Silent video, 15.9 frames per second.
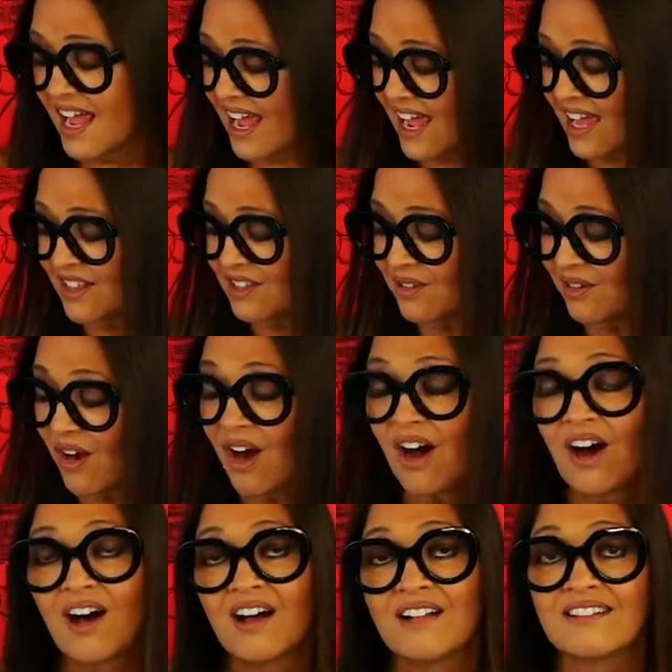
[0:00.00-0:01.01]
And they're
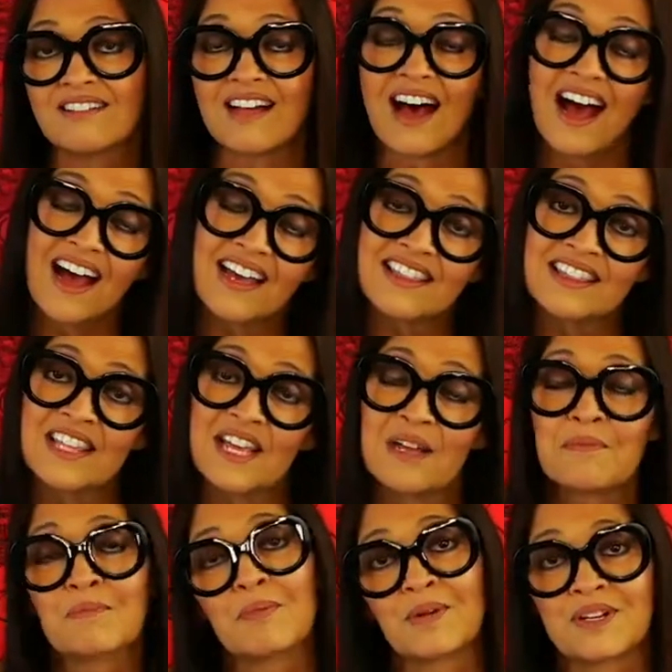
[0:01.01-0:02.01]
all, I
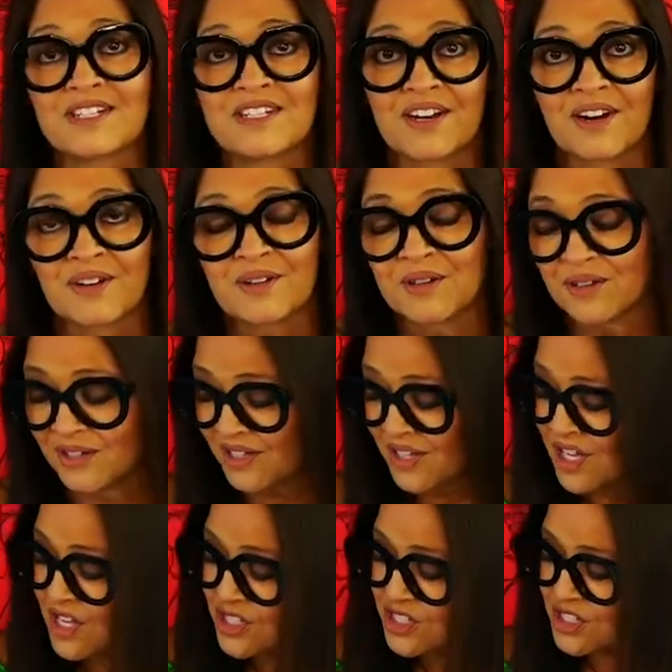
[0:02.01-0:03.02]
think, pretty darn cool.
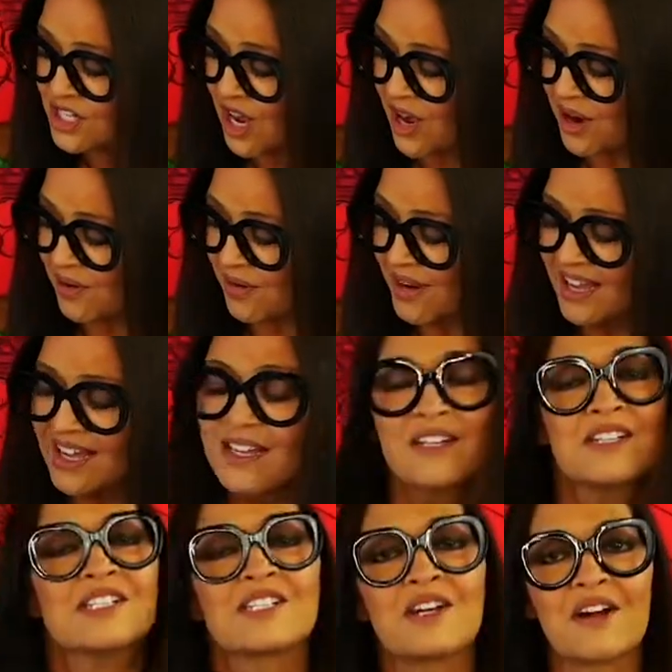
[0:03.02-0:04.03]
So,
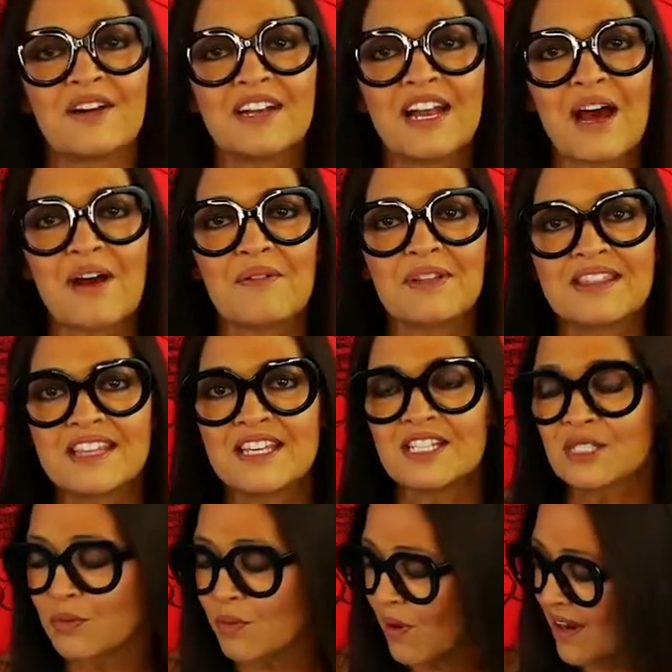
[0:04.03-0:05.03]
starting out with
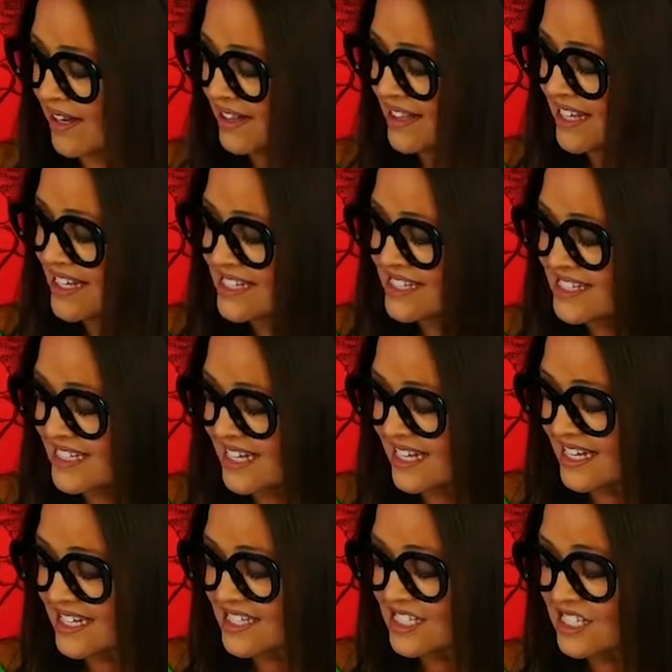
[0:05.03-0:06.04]
this one, this
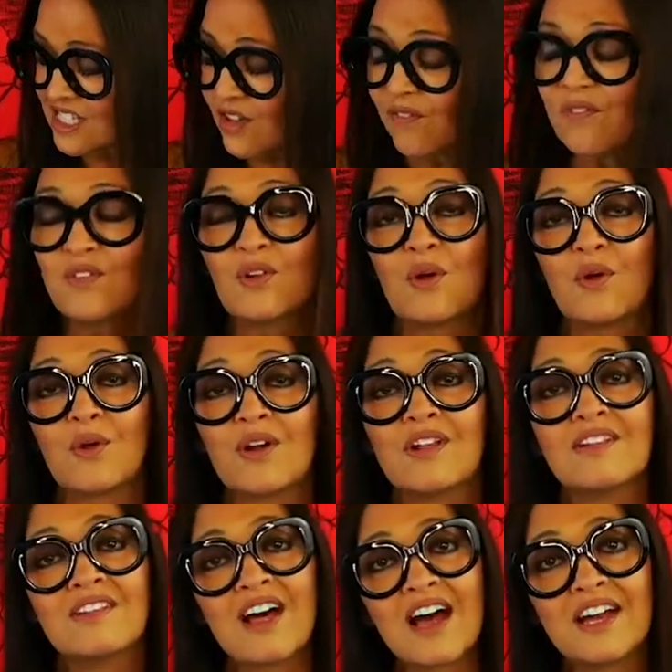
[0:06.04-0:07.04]
is the
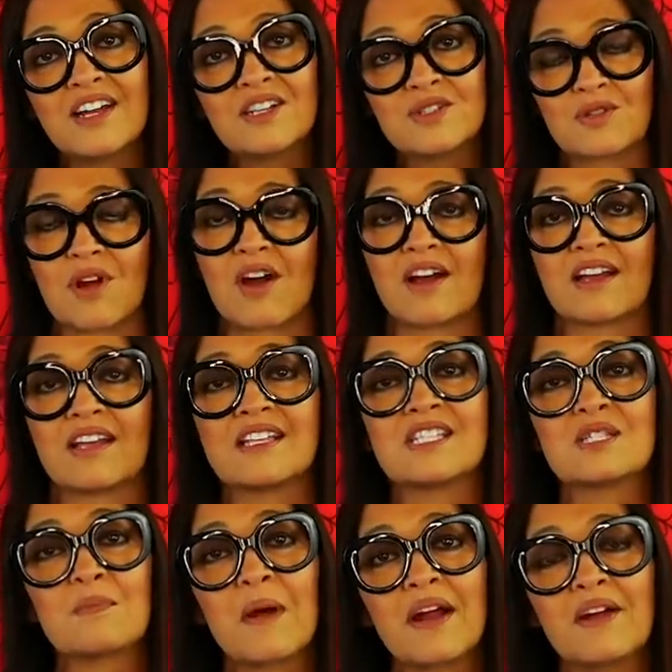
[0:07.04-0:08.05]
floral line drawing
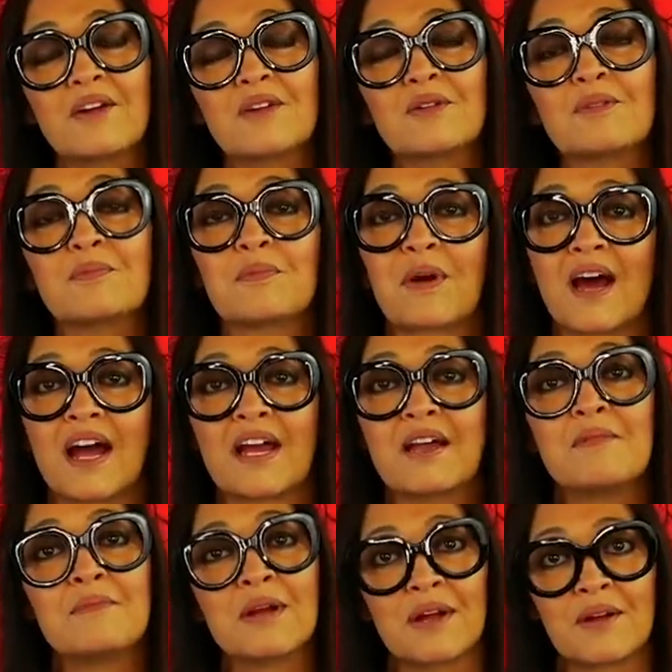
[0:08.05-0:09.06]
inspired by
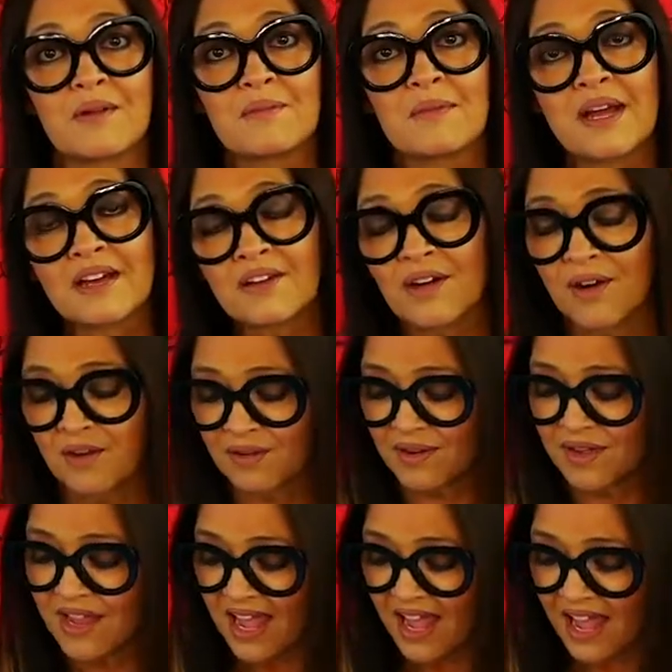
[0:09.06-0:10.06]
Marimekko.
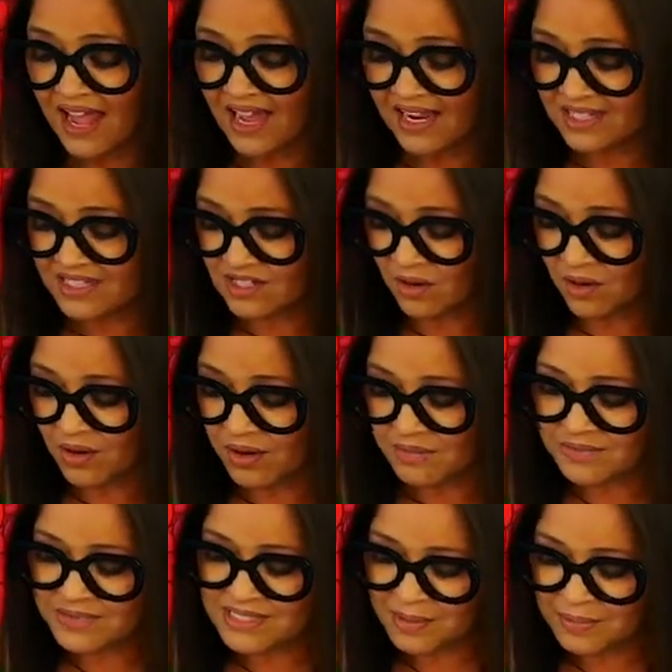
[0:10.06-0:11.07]
And,
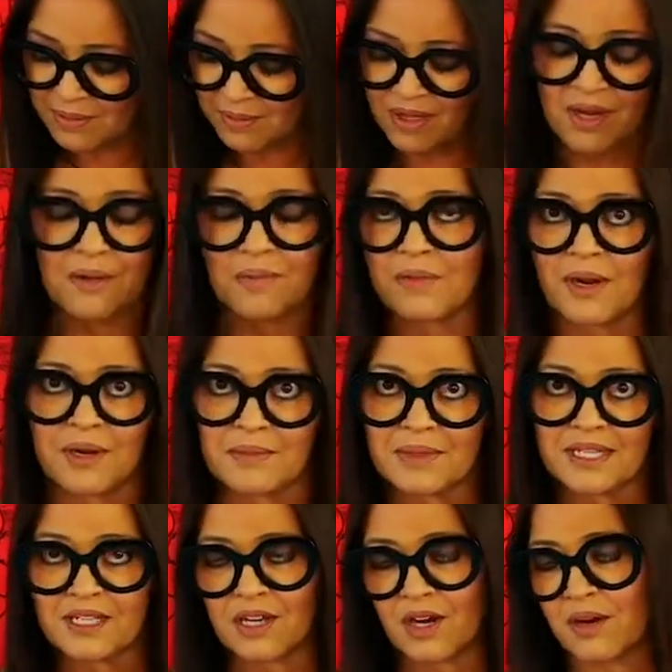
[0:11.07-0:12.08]
or some people call it
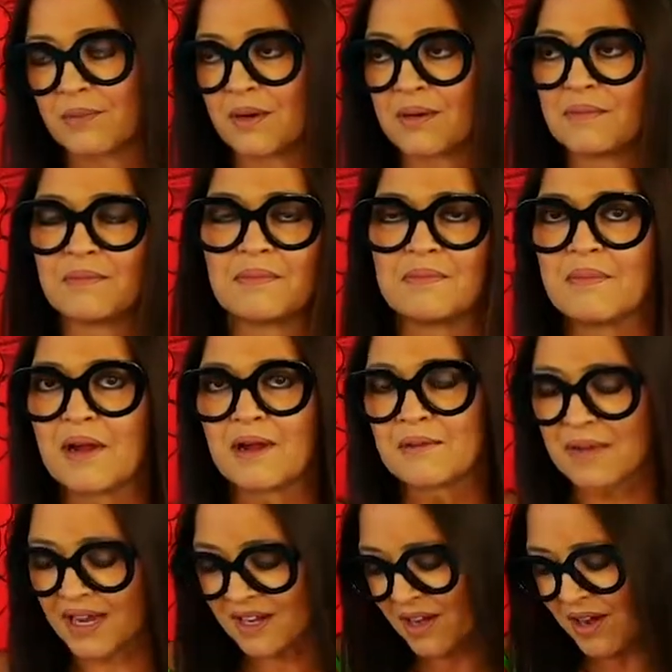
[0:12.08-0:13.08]
Marimekko, but
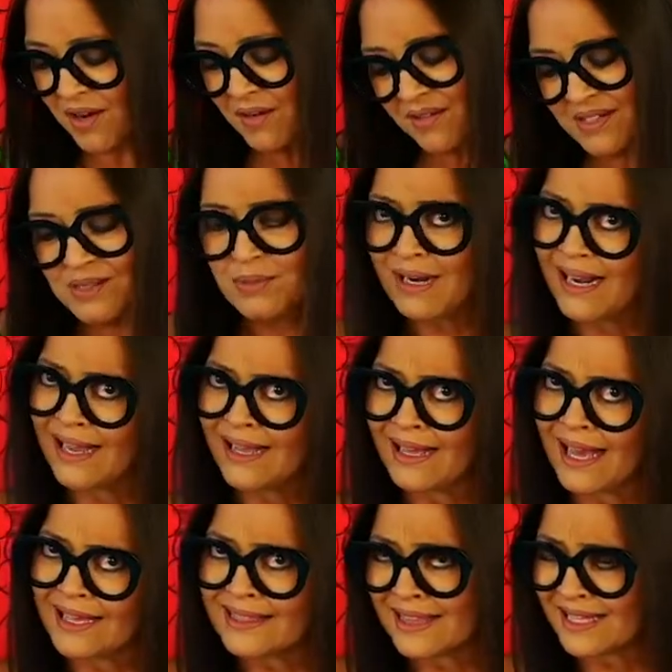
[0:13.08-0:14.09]
Marimekko is what I,
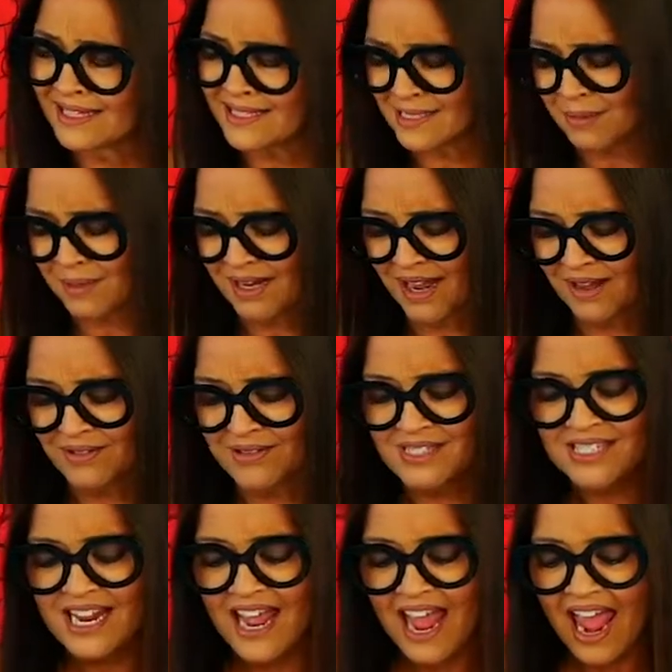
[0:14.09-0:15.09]
I think it's
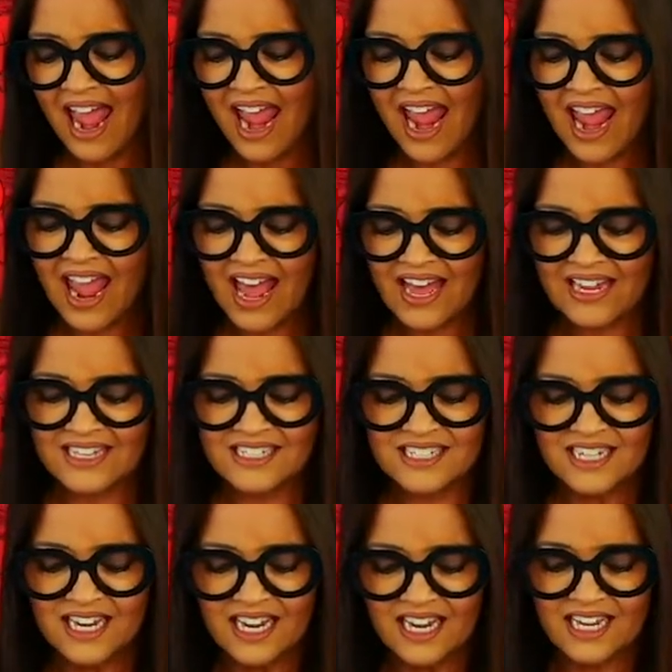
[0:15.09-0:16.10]
pronounced. And
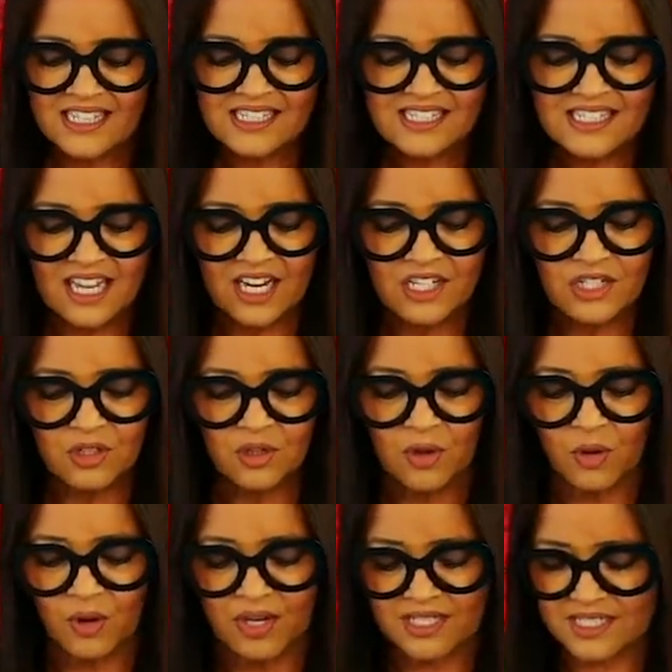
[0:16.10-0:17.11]
inside you're
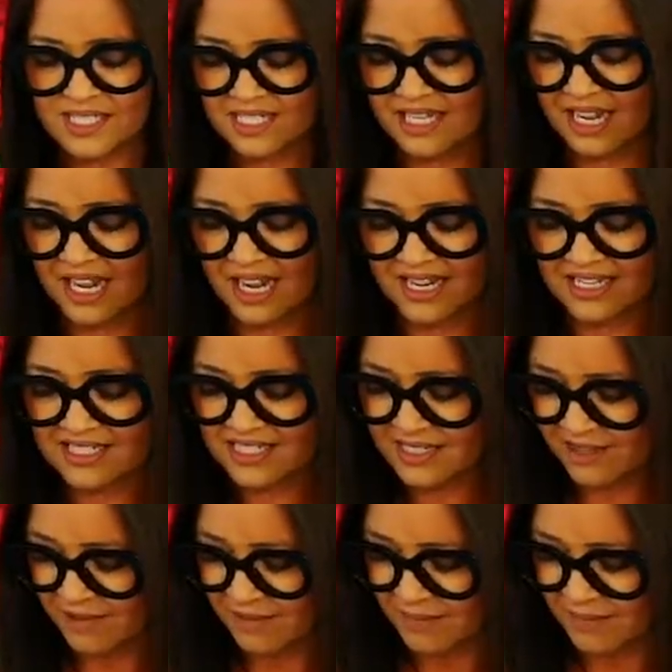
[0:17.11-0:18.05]
going to get